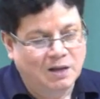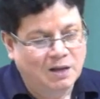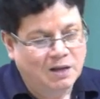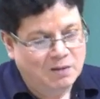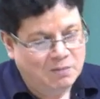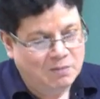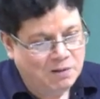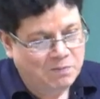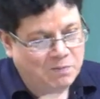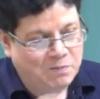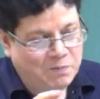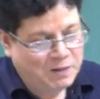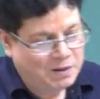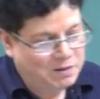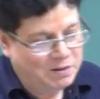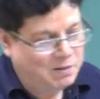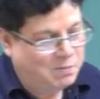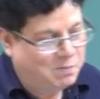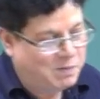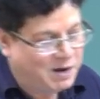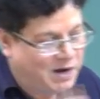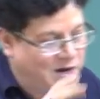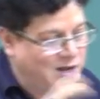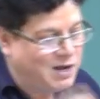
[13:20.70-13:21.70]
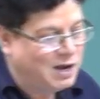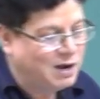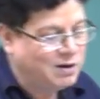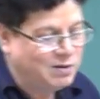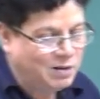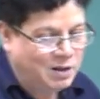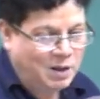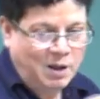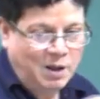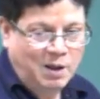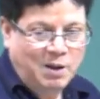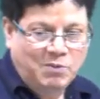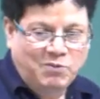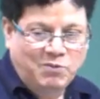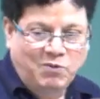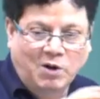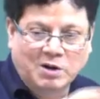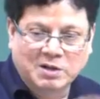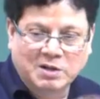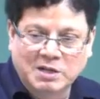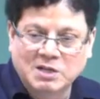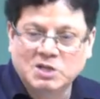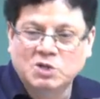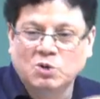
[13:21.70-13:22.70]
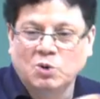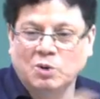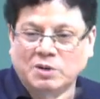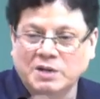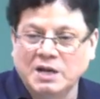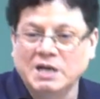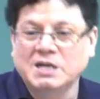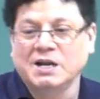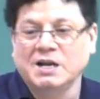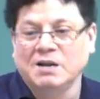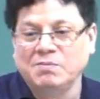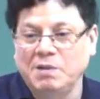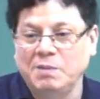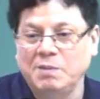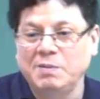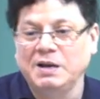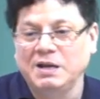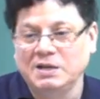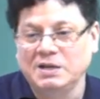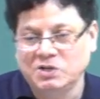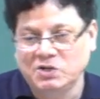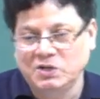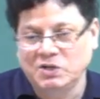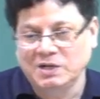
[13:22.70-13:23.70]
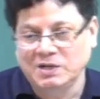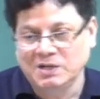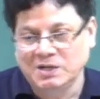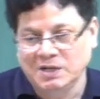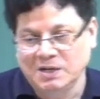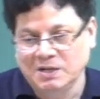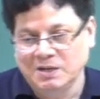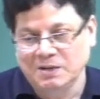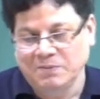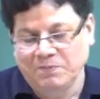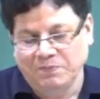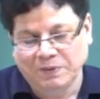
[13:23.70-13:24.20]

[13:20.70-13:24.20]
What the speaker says: The barrier for this rotation may be restricted.